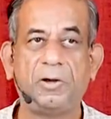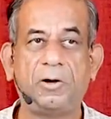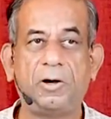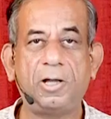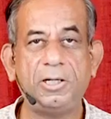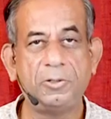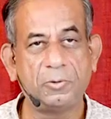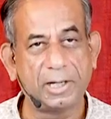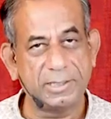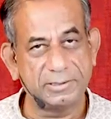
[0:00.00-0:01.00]
All
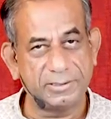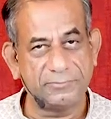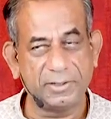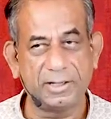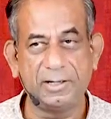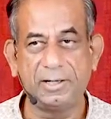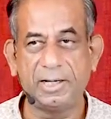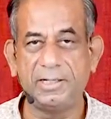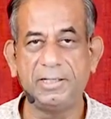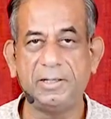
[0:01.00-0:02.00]
yoga is
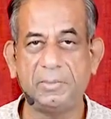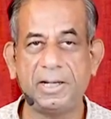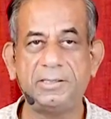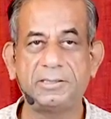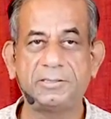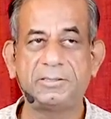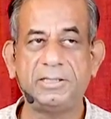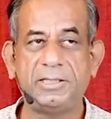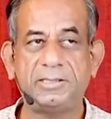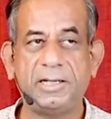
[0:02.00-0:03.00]
difficult, and he reminds
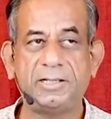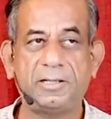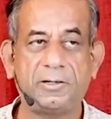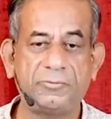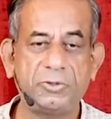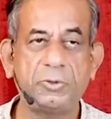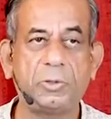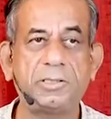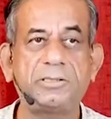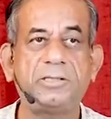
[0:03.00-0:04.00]
us in his letter of
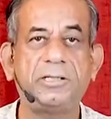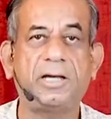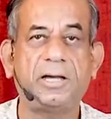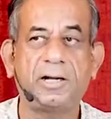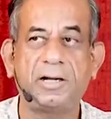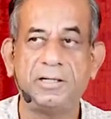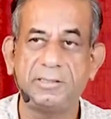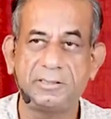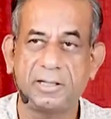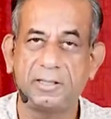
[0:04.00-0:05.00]
Kshurasya Dhara
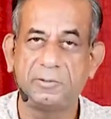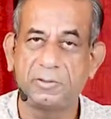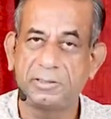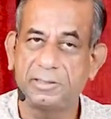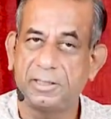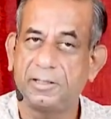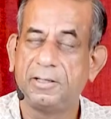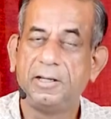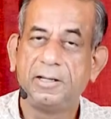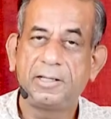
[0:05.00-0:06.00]
Nishita Duratya
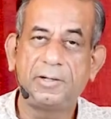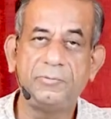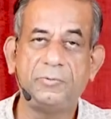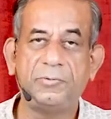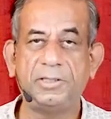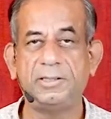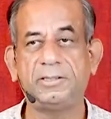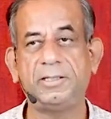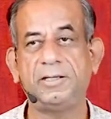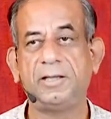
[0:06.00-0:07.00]
Kavyo
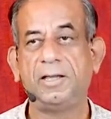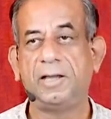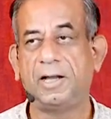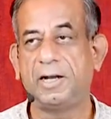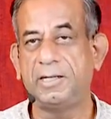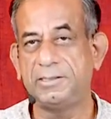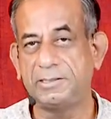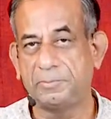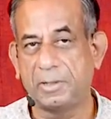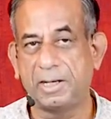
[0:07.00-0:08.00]
Vedanti. Hard is
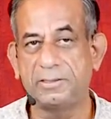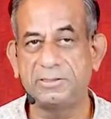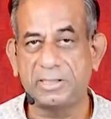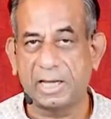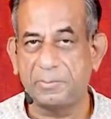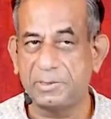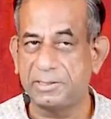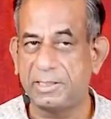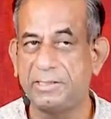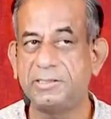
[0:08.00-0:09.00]
the path, sharp
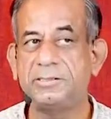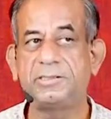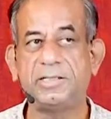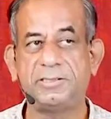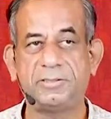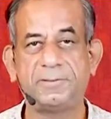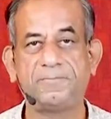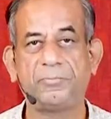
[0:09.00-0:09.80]
is the razor's edge.